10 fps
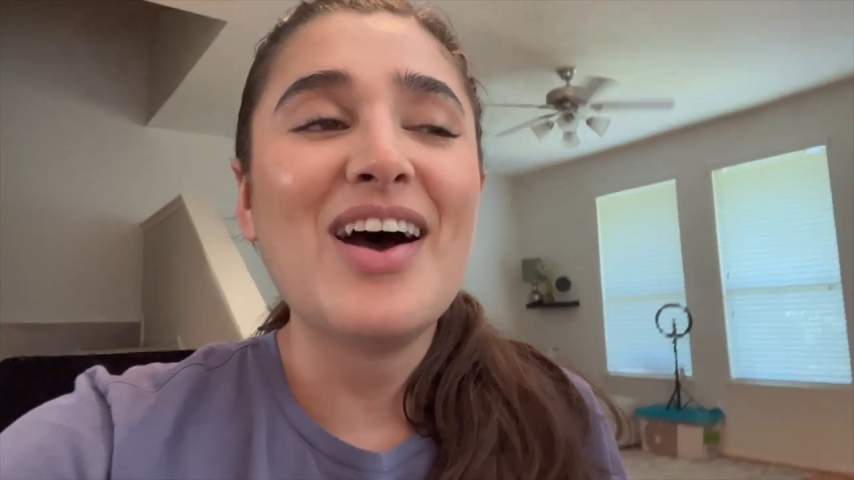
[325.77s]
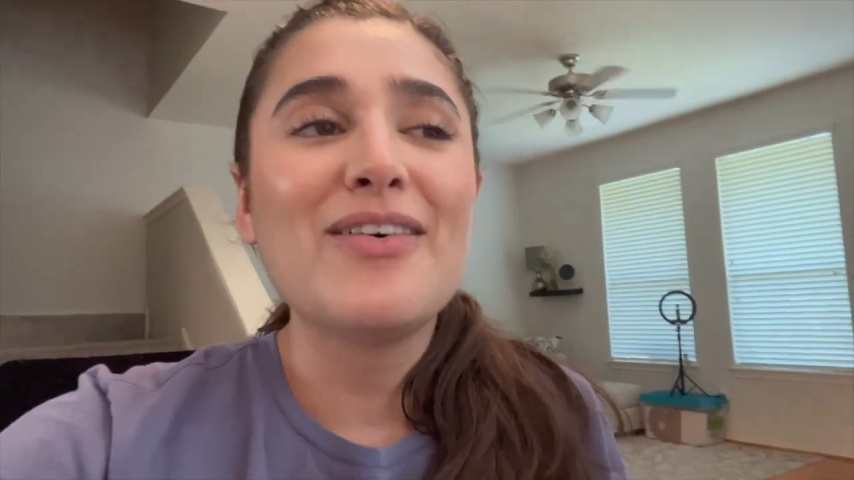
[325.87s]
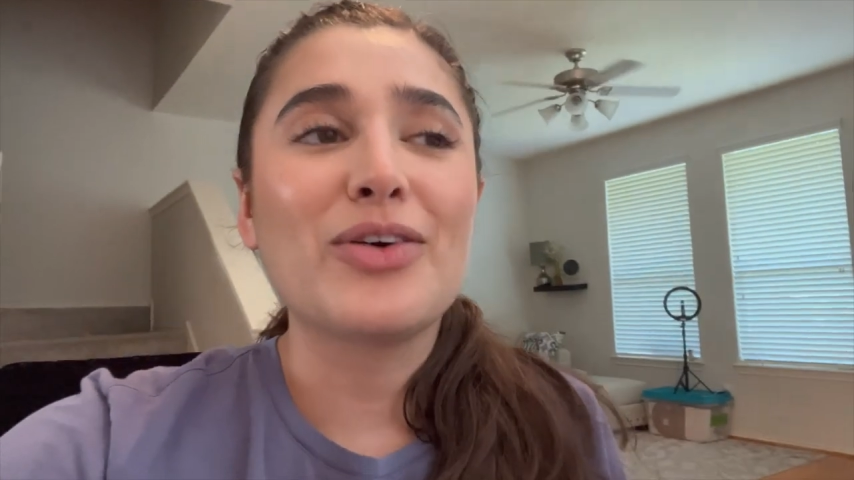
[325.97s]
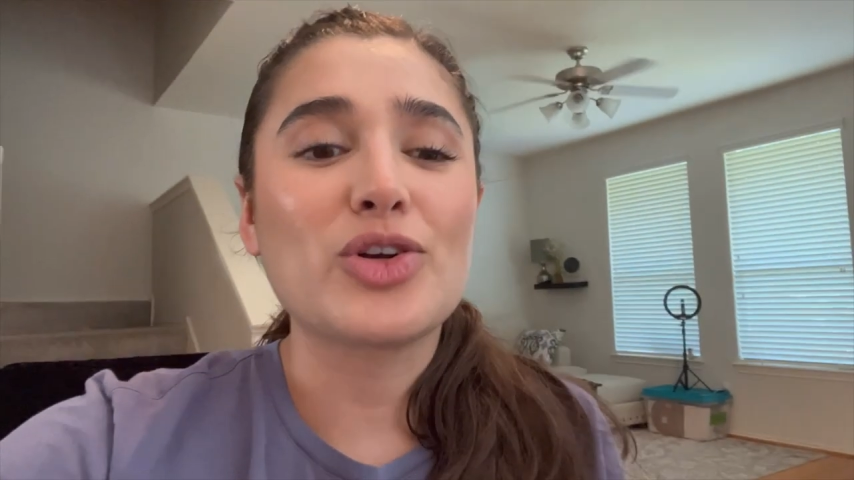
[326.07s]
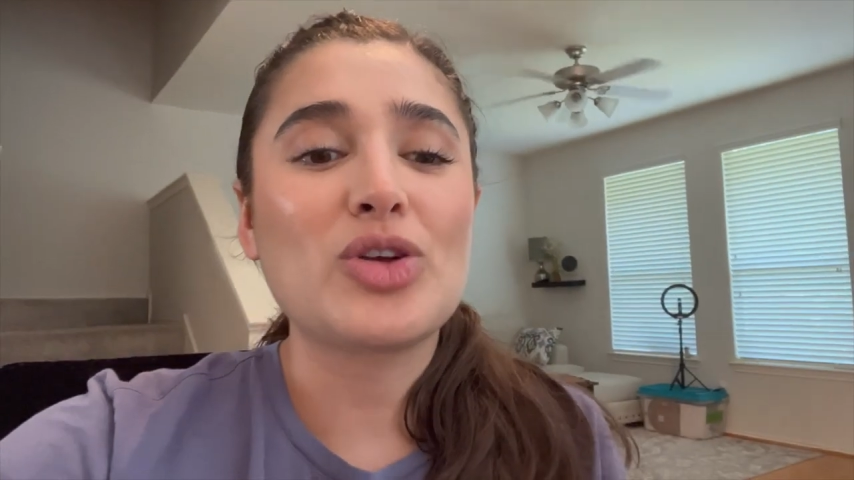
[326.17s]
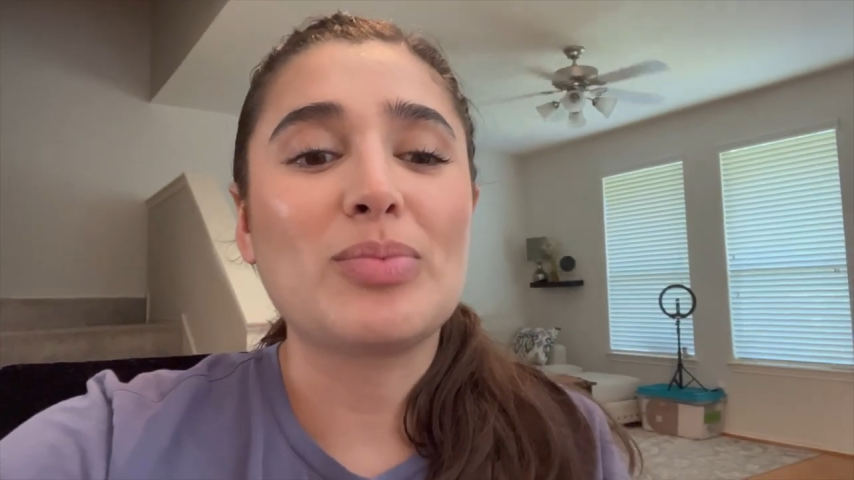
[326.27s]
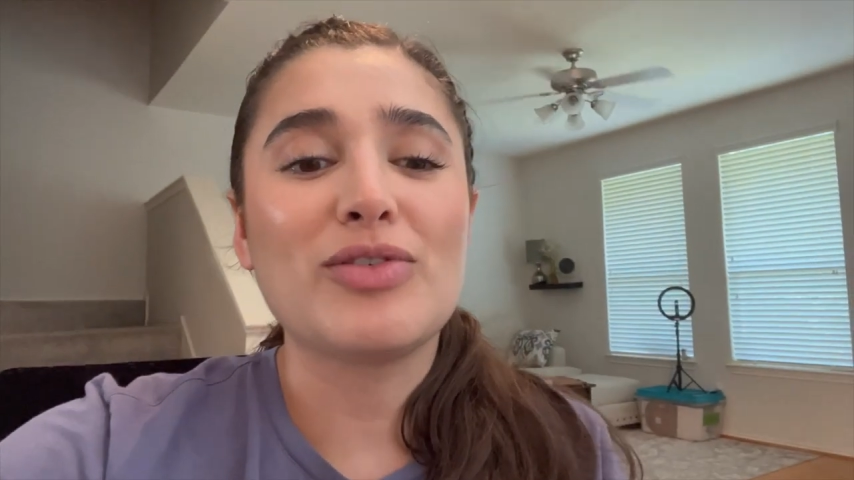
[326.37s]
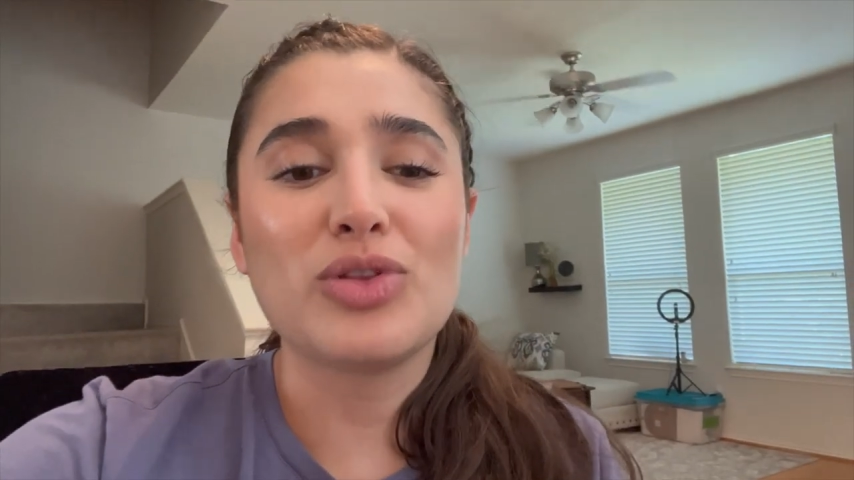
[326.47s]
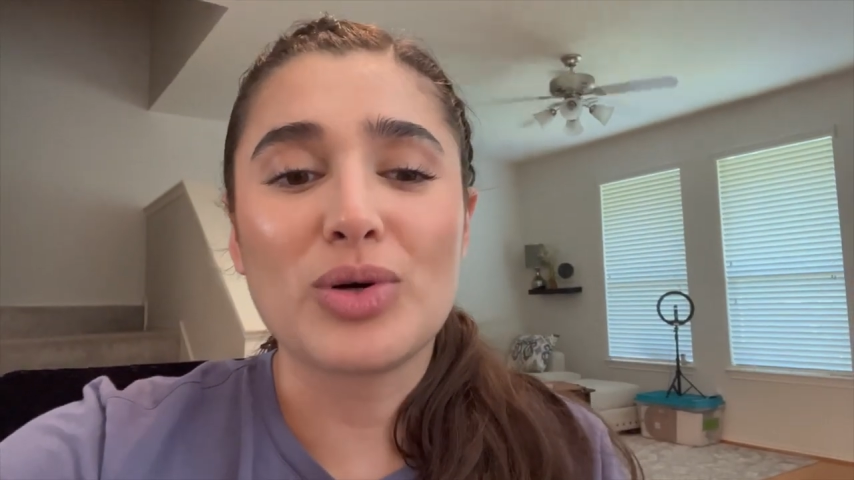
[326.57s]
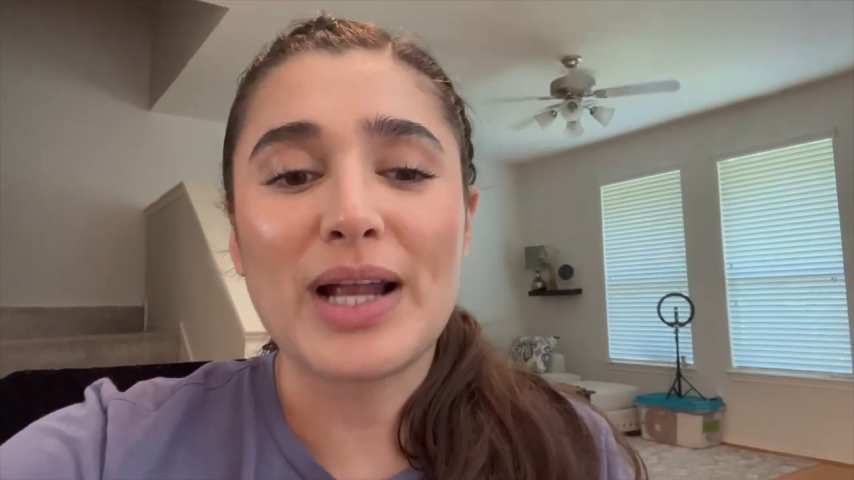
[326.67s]
for a trip to
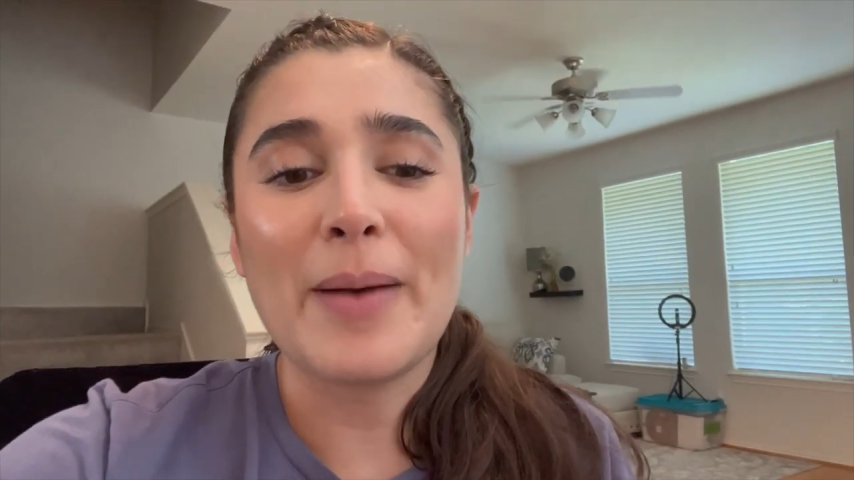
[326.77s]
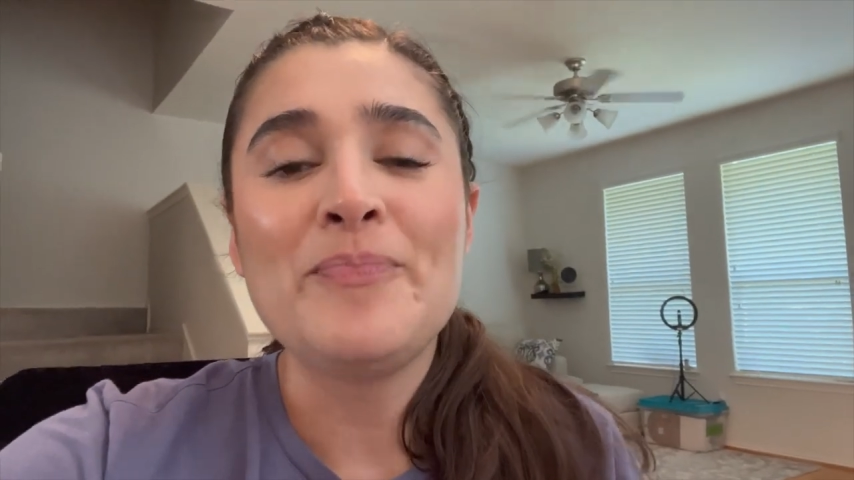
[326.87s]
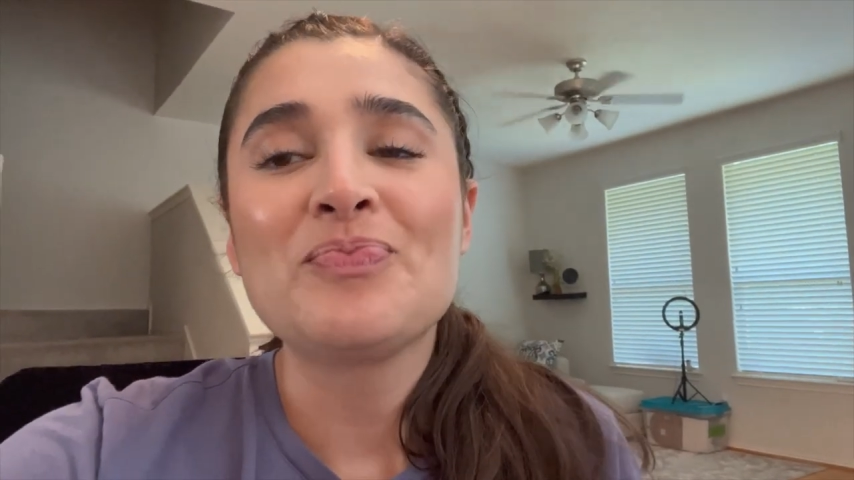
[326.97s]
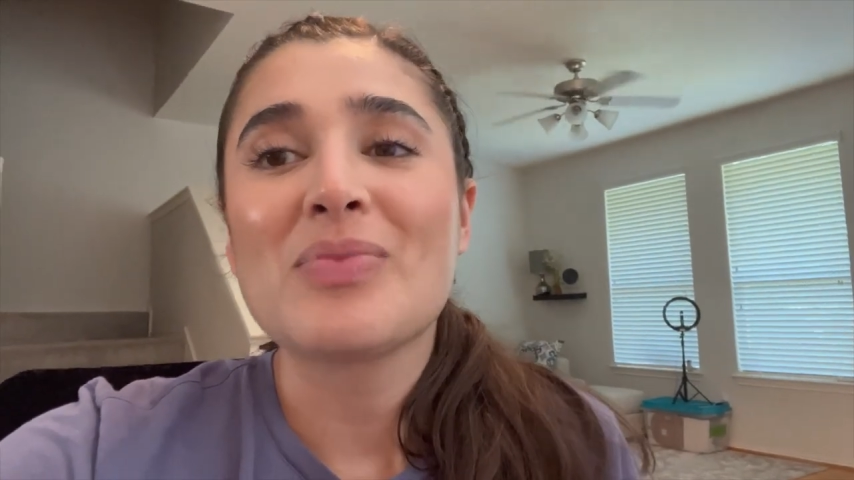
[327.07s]
Florida.